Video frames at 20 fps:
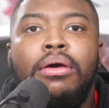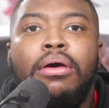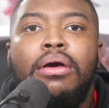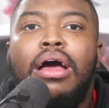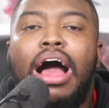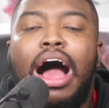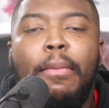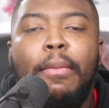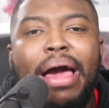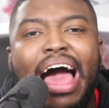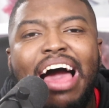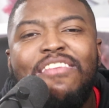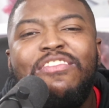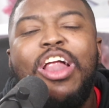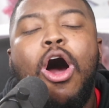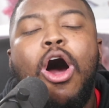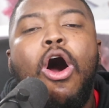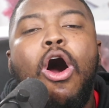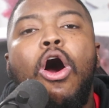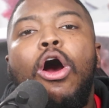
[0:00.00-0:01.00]
I'm having
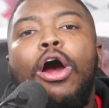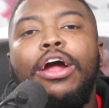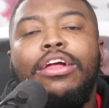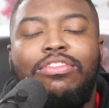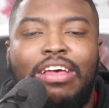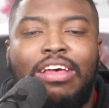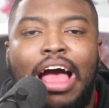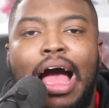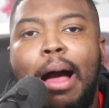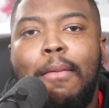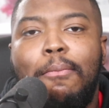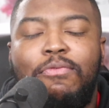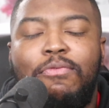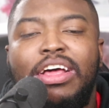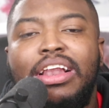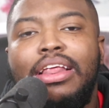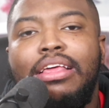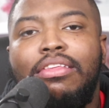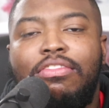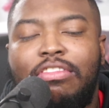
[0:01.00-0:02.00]
a hard time
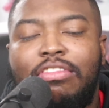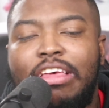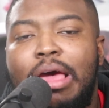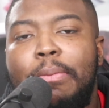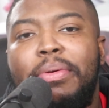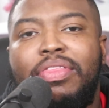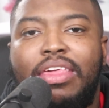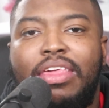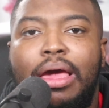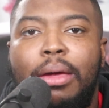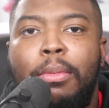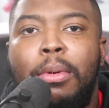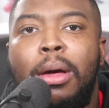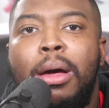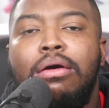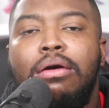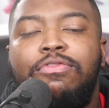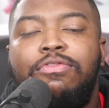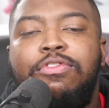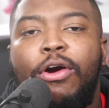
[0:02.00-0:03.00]
feeling sympathy
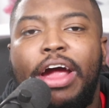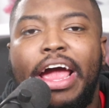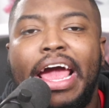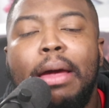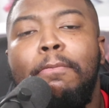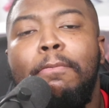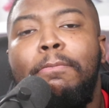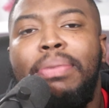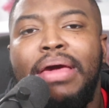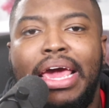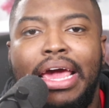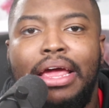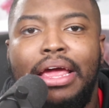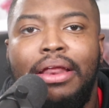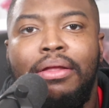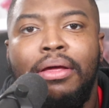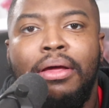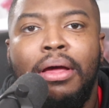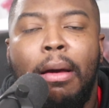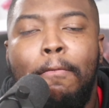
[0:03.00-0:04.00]
for Embiid
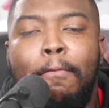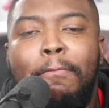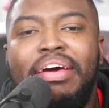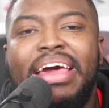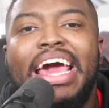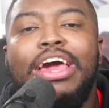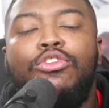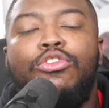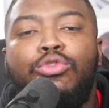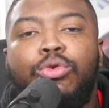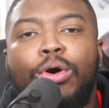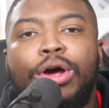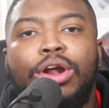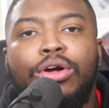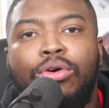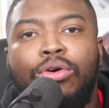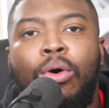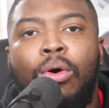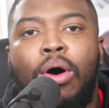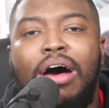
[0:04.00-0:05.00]
being
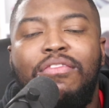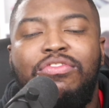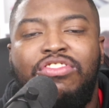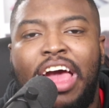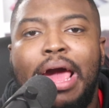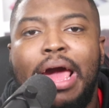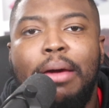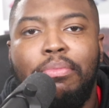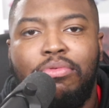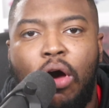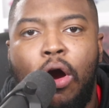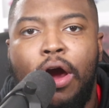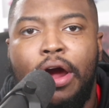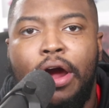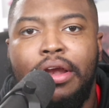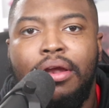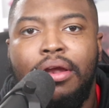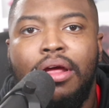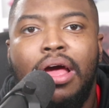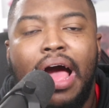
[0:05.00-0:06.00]
critical of James
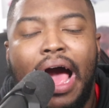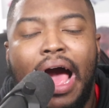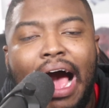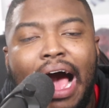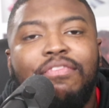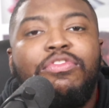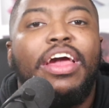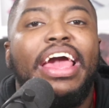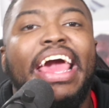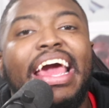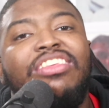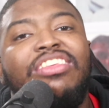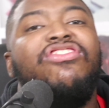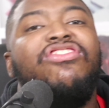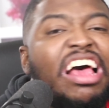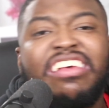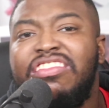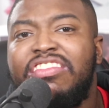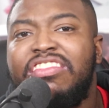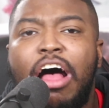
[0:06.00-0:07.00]
Harden after he
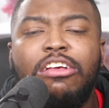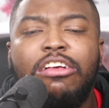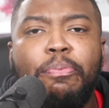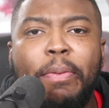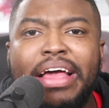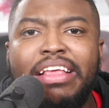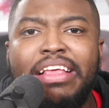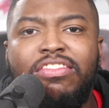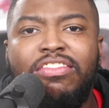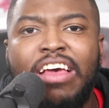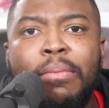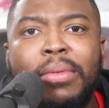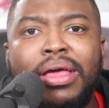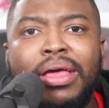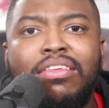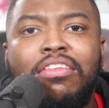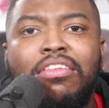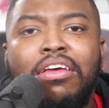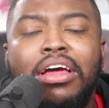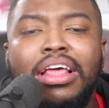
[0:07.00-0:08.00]
just lost Ben
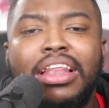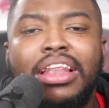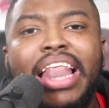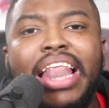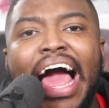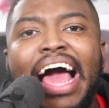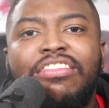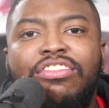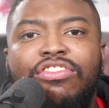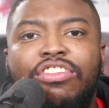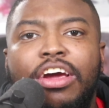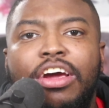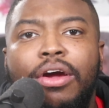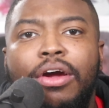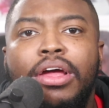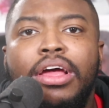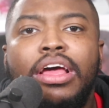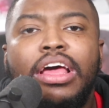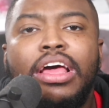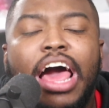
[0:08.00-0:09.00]
Simmons last year,
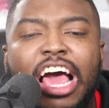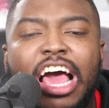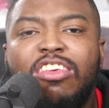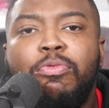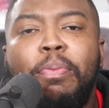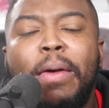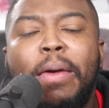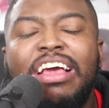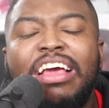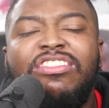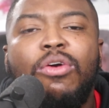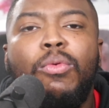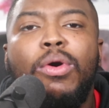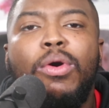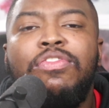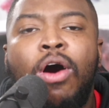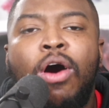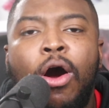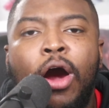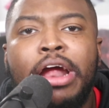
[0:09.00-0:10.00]
especially with
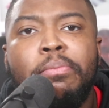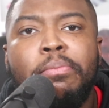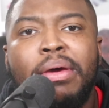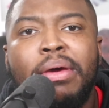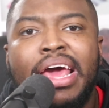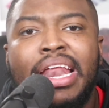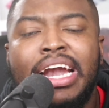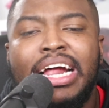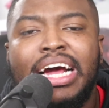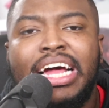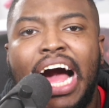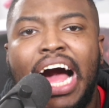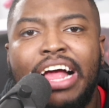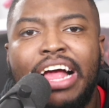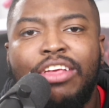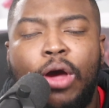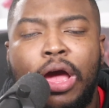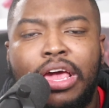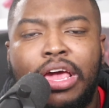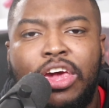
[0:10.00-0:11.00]
Harden being in a
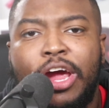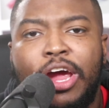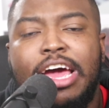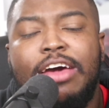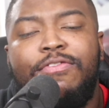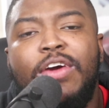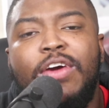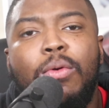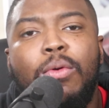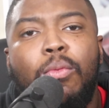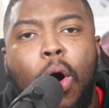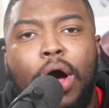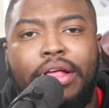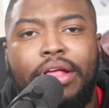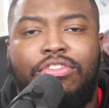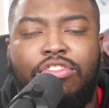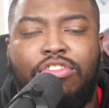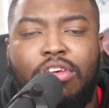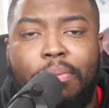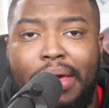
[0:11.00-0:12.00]
contract year if he
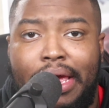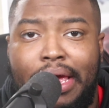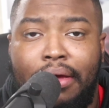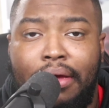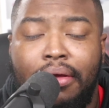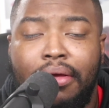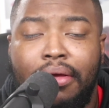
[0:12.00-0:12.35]
wants to be.